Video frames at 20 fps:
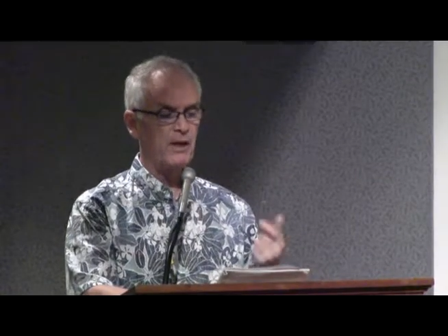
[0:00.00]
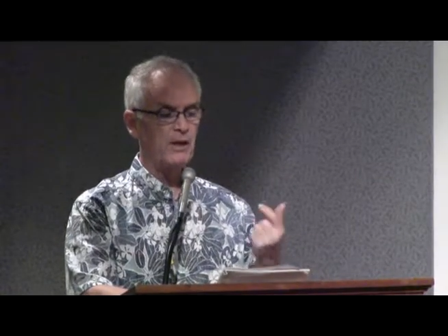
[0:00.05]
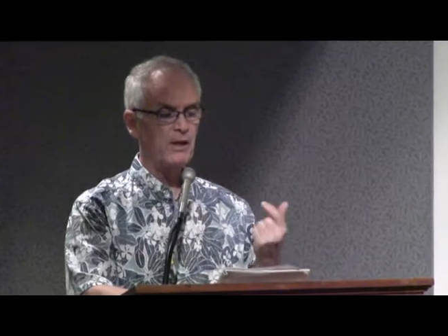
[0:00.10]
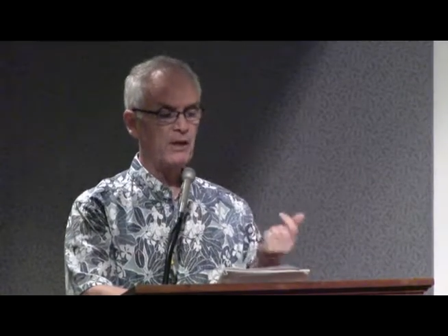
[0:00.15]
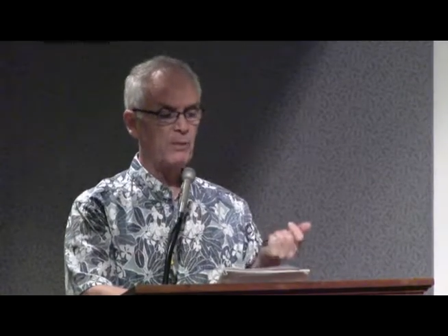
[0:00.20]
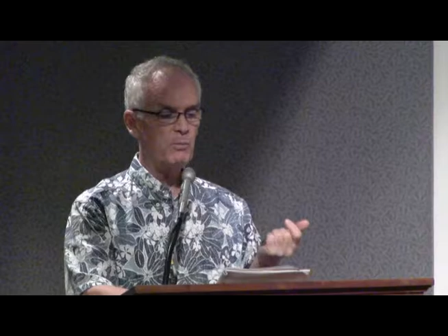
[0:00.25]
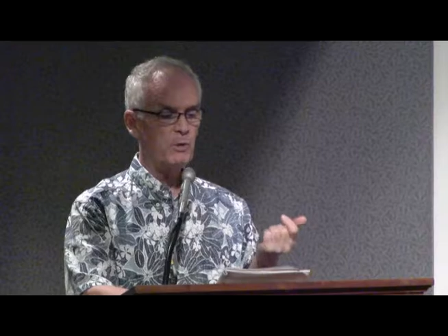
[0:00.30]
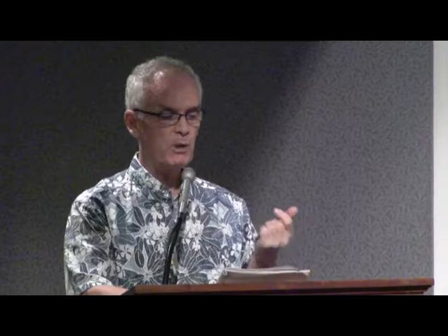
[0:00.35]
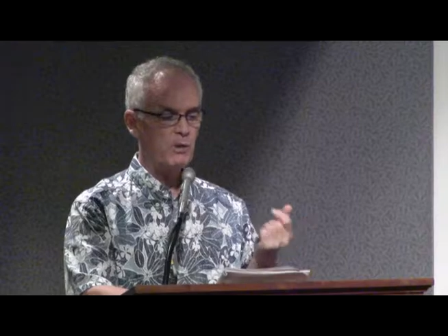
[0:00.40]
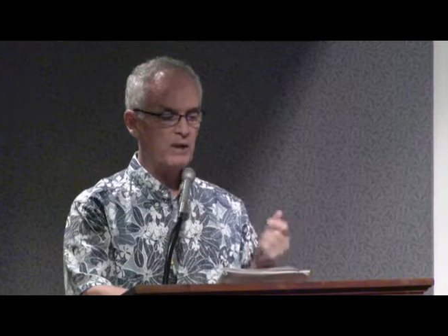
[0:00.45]

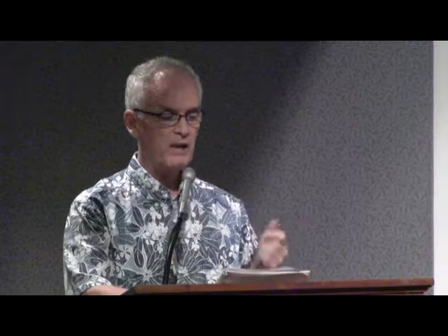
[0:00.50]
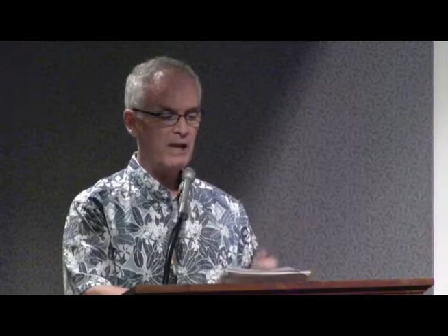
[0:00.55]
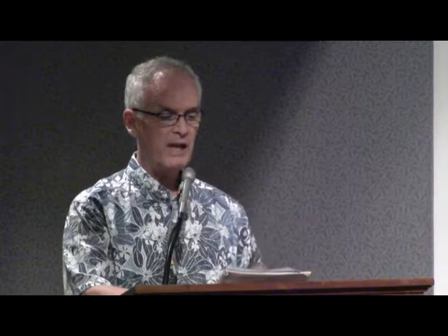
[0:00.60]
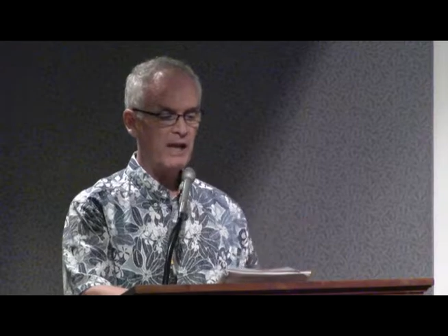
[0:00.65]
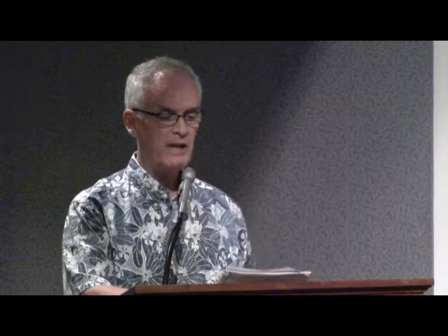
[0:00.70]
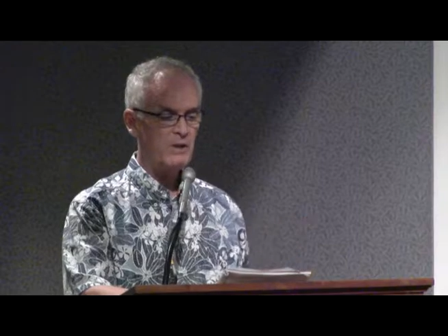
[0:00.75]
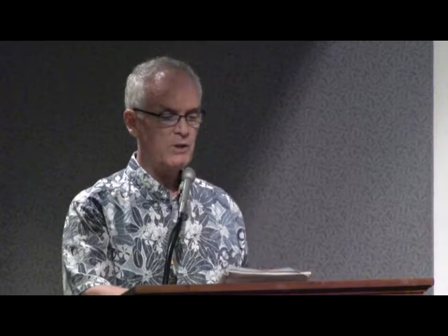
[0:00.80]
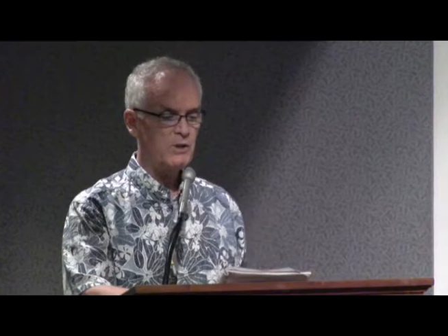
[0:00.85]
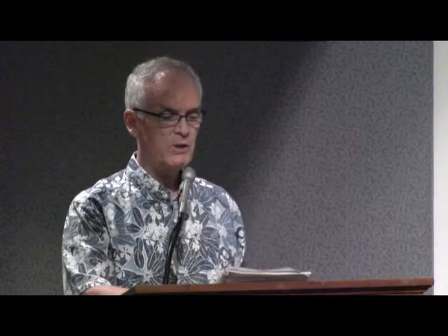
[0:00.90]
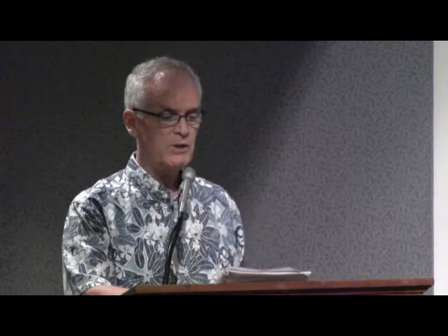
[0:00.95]

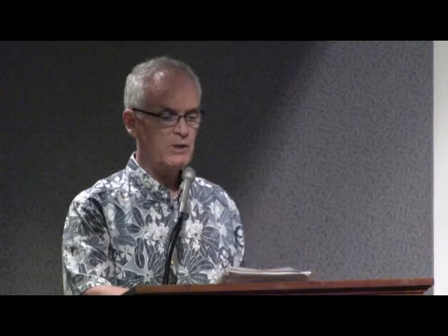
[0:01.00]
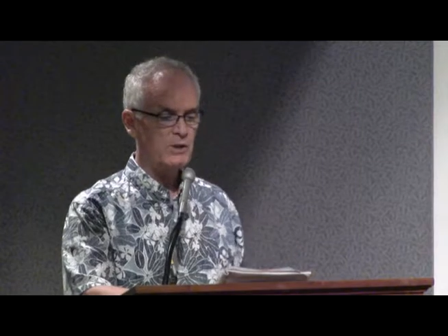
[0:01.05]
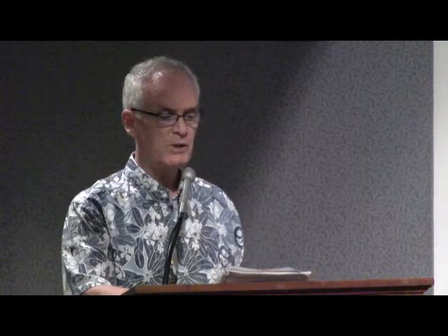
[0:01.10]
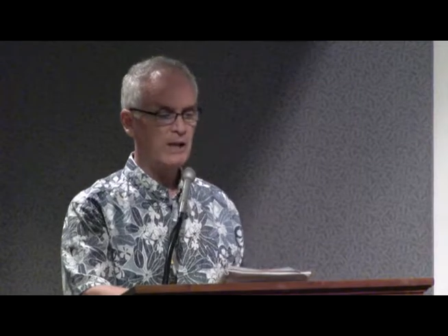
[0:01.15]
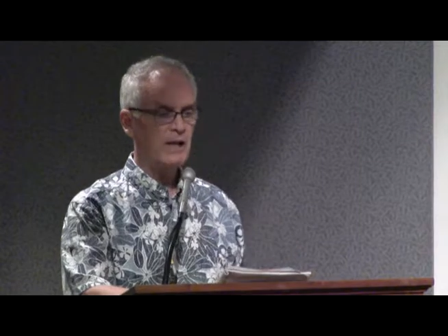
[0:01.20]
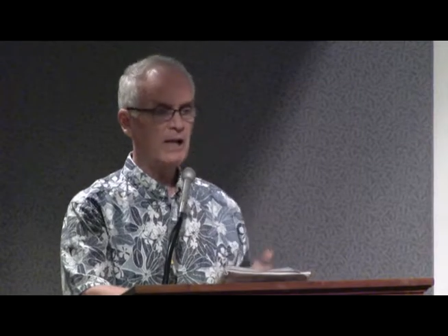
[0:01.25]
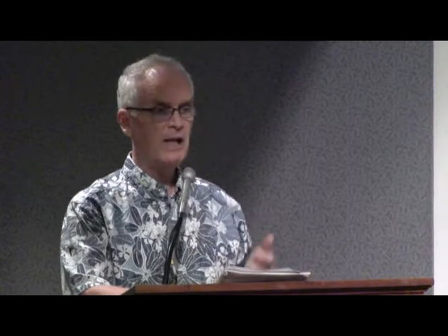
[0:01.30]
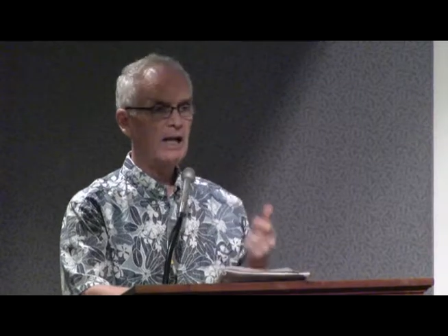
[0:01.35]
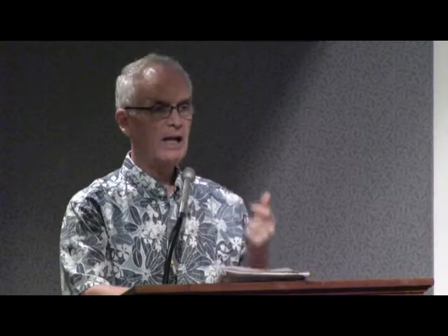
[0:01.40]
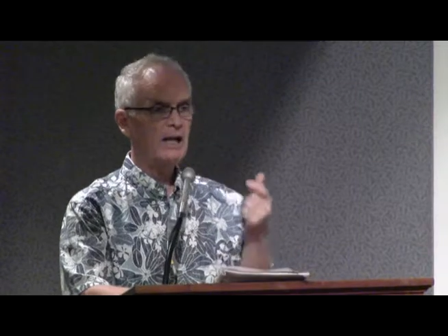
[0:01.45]
Communications.
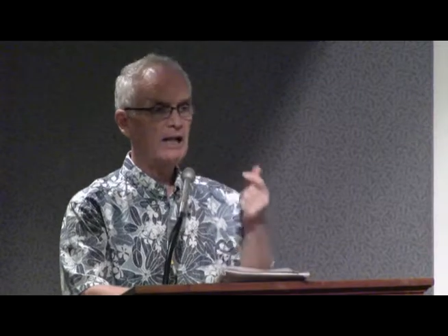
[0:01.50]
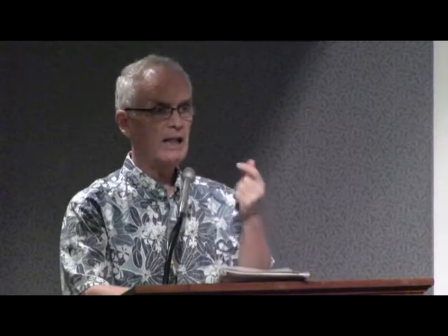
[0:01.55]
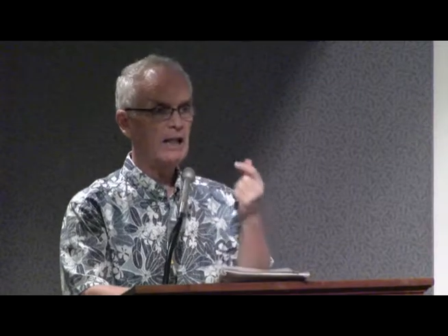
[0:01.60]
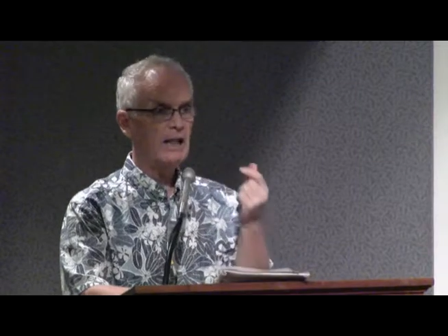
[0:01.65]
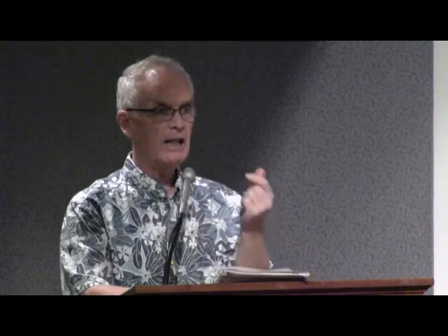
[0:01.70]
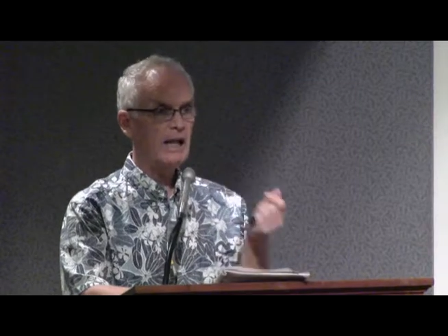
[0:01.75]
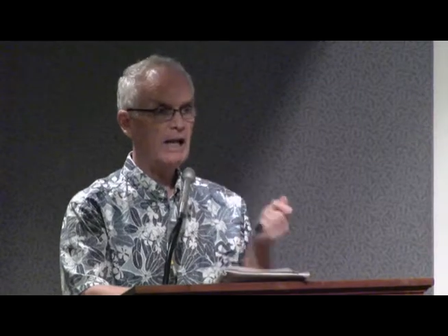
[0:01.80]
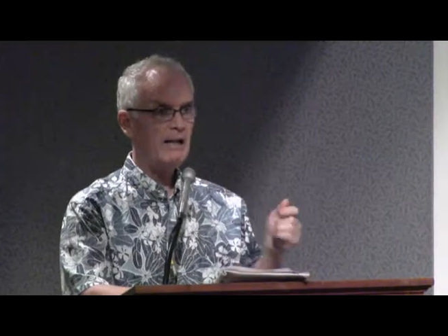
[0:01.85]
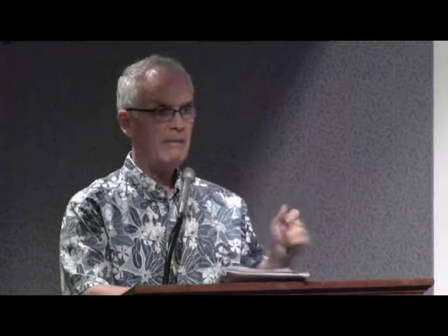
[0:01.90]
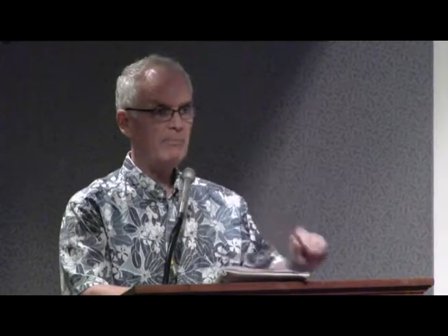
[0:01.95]

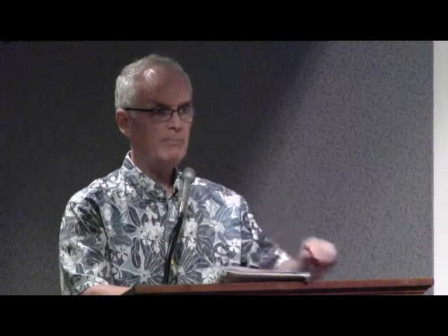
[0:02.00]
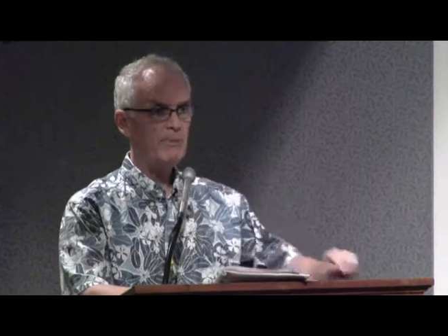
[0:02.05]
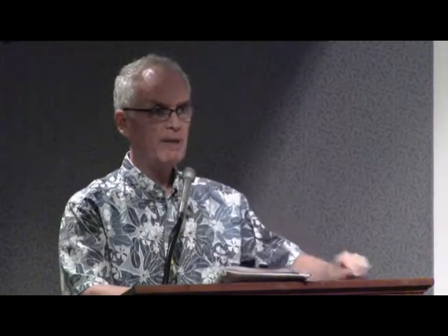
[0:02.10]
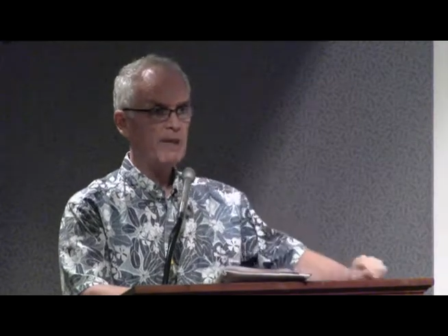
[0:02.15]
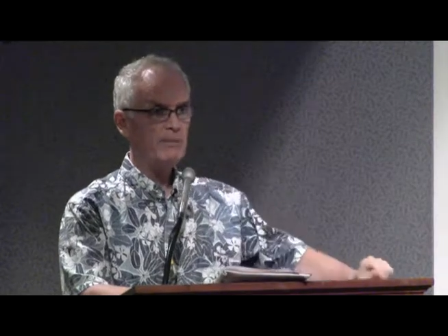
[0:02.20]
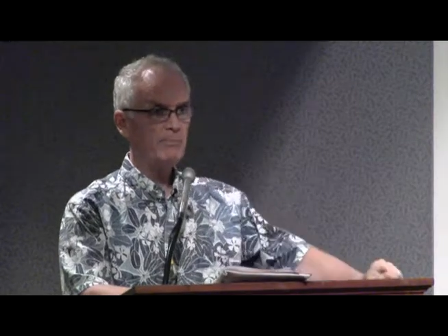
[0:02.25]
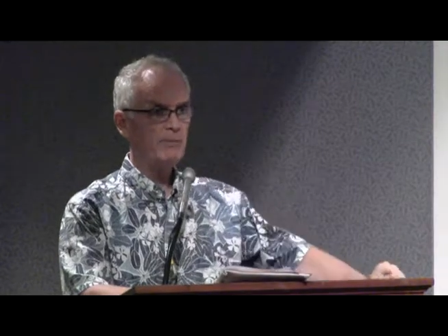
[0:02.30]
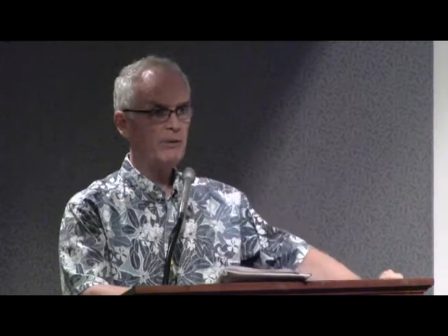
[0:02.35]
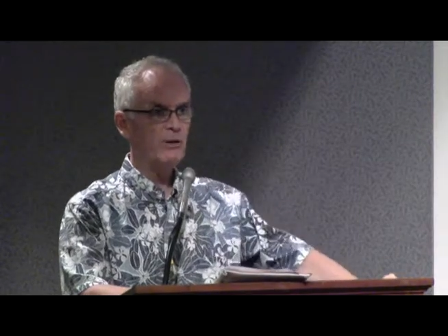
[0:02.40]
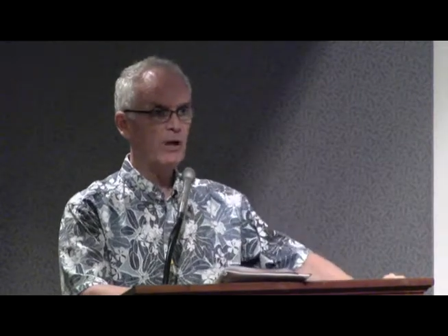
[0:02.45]
Let
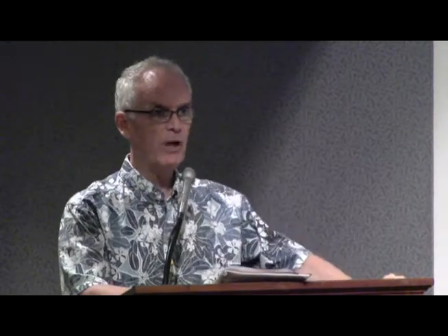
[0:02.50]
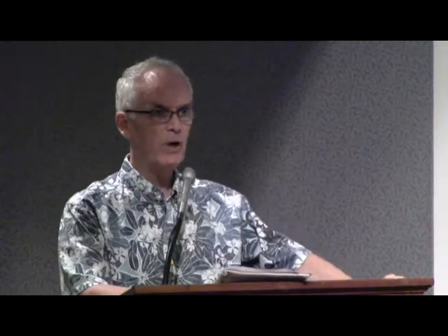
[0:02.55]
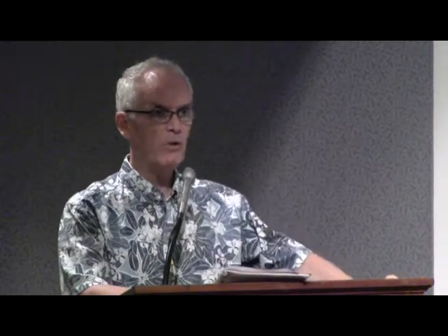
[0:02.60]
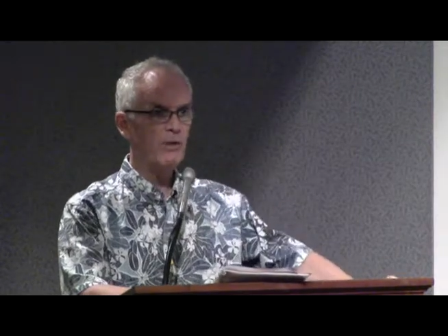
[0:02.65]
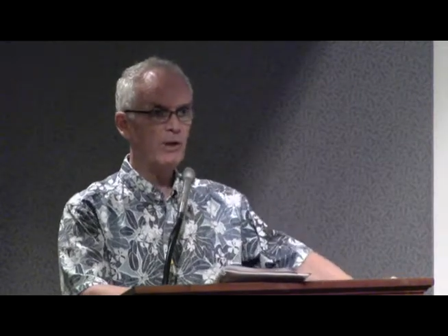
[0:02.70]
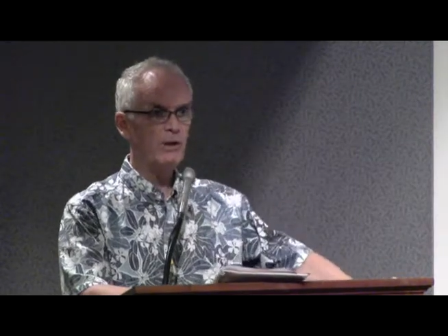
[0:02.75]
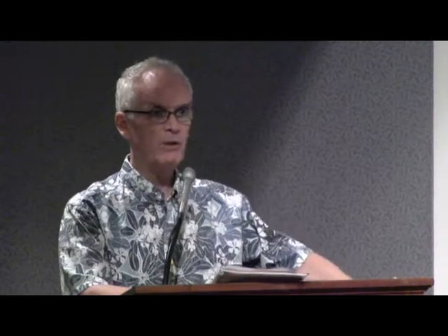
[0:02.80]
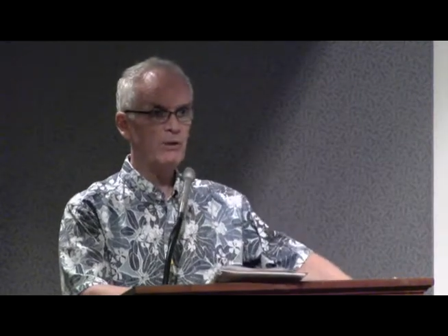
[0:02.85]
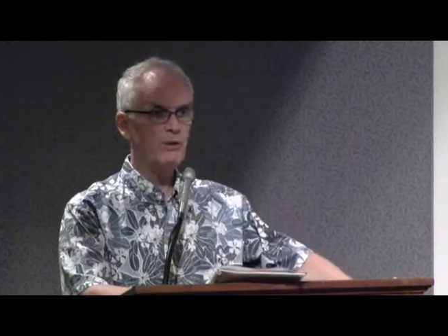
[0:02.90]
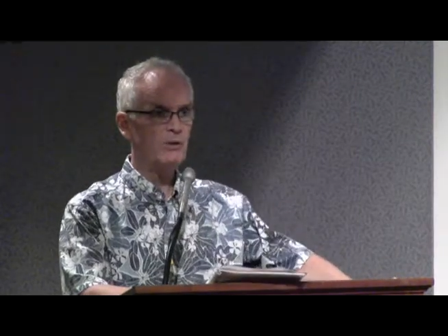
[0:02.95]
people know
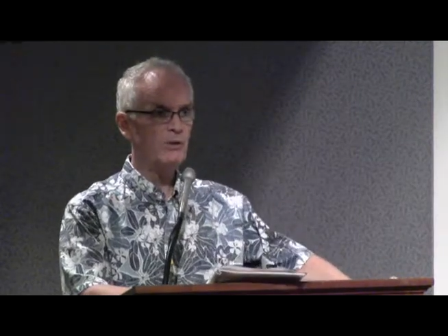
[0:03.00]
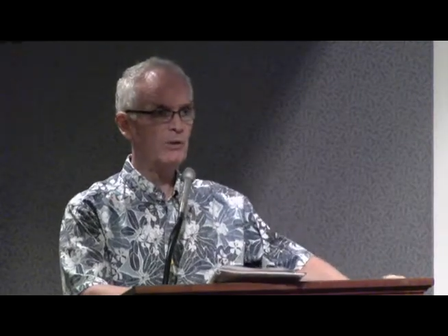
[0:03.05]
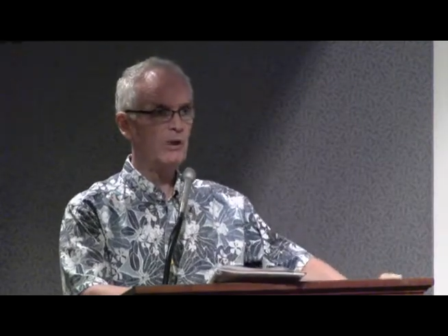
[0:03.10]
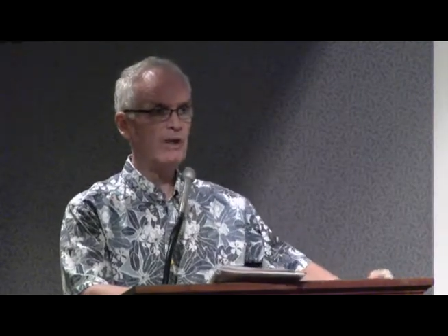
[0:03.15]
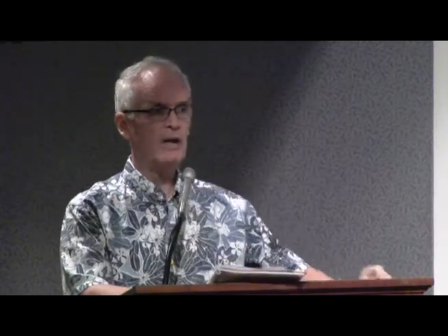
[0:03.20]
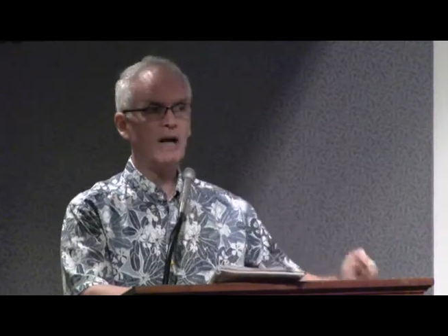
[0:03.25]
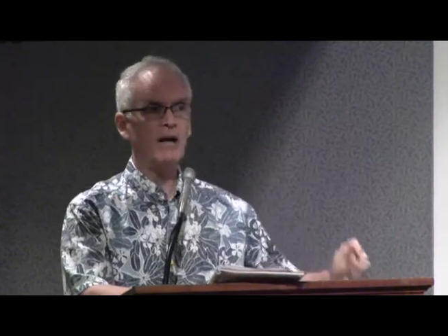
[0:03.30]
what you're doing.